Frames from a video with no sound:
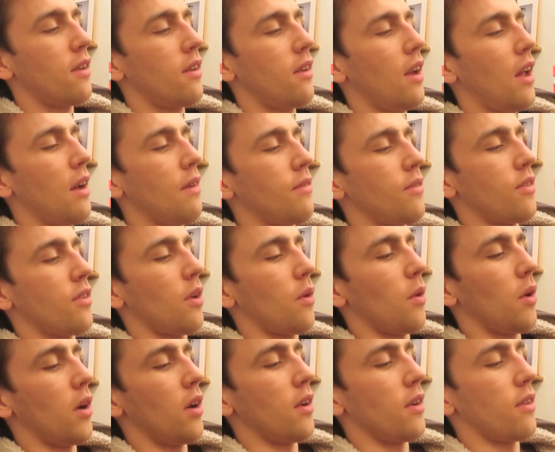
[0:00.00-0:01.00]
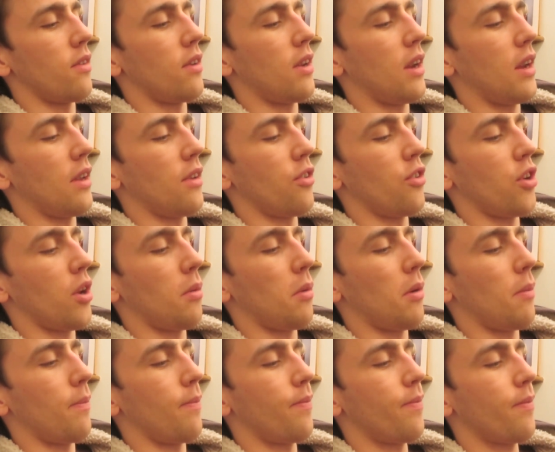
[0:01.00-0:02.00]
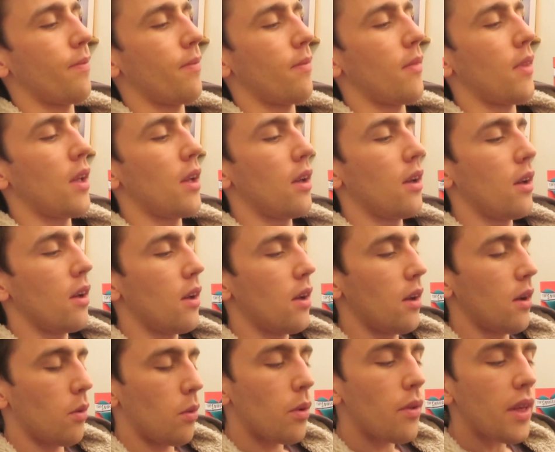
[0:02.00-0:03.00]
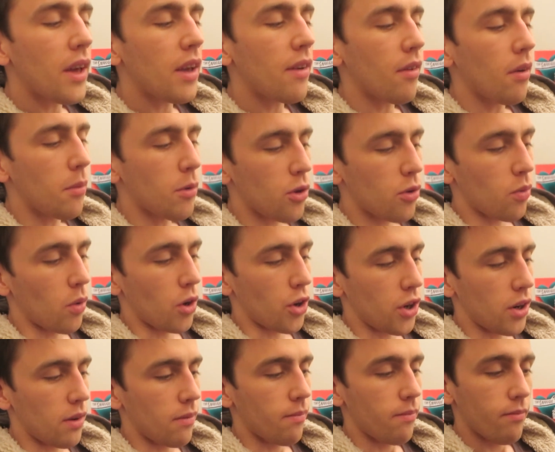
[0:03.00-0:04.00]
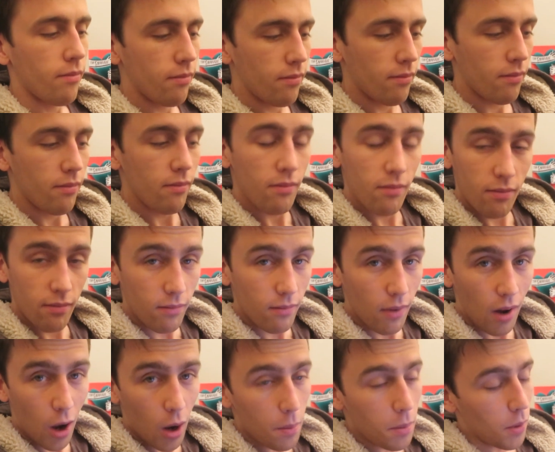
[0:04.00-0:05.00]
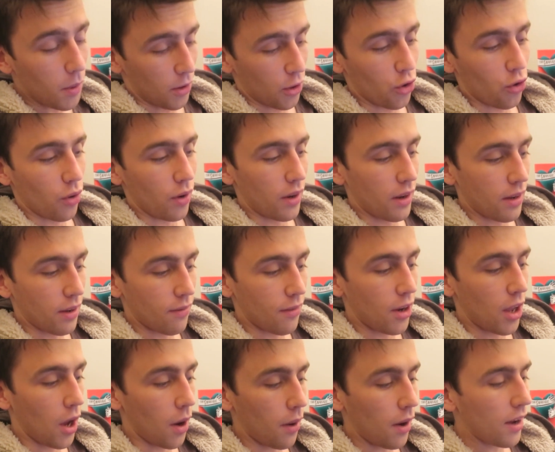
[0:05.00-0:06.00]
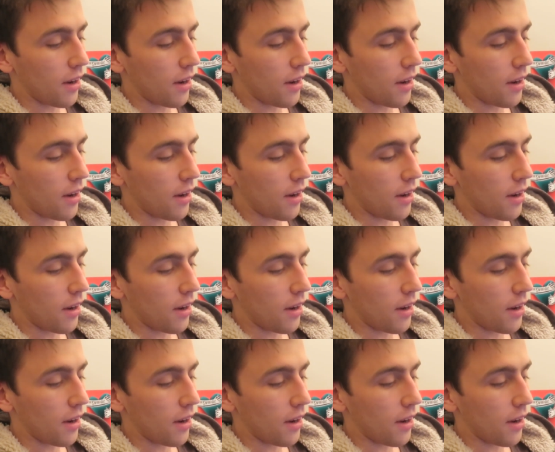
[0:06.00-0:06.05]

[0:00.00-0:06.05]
Life's so hard, isn't it, ladies and gentlemen? Well, thank you very much for watching. I hope you enjoyed this video.